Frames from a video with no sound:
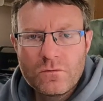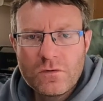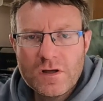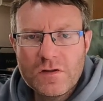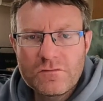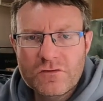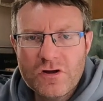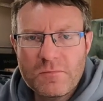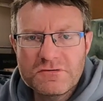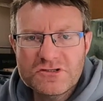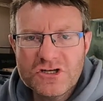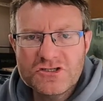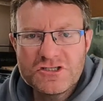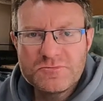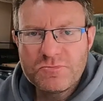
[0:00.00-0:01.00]
Well, got my
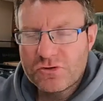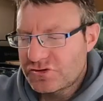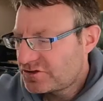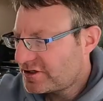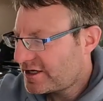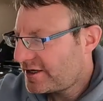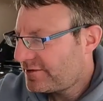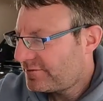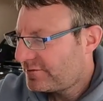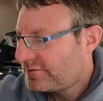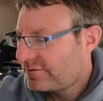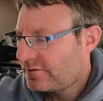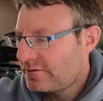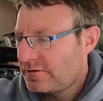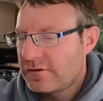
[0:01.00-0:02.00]
sausage butty,
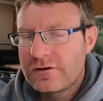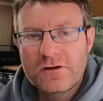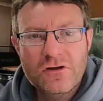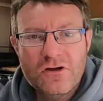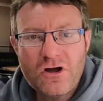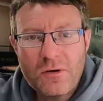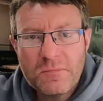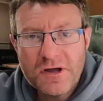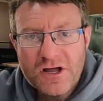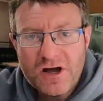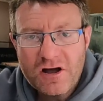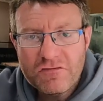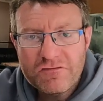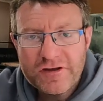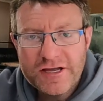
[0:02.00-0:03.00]
got my
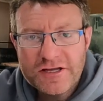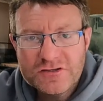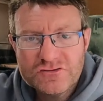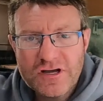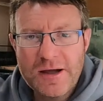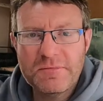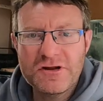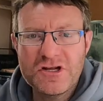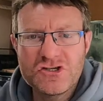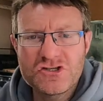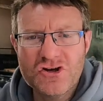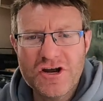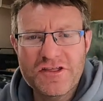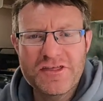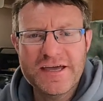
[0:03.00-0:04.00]
coffee, so I'm going to
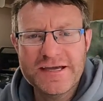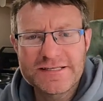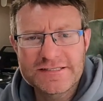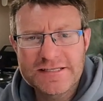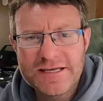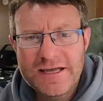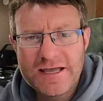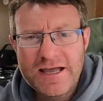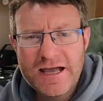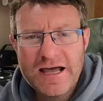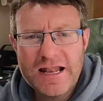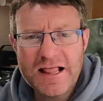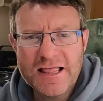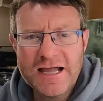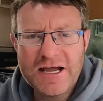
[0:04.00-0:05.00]
enjoy this,
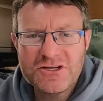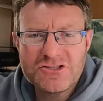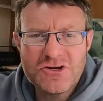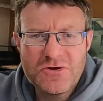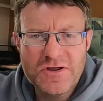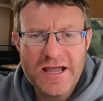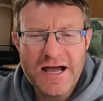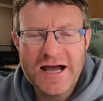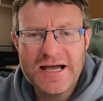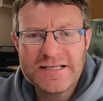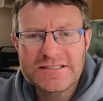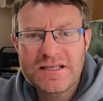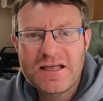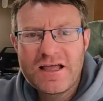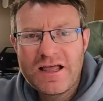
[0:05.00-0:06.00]
and I'll catch you
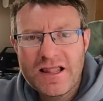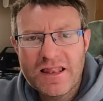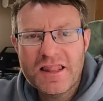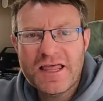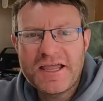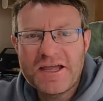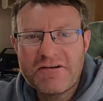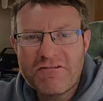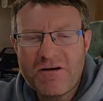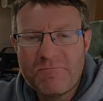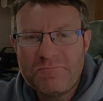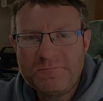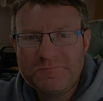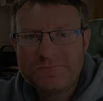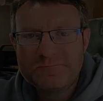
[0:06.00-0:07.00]
guys later on.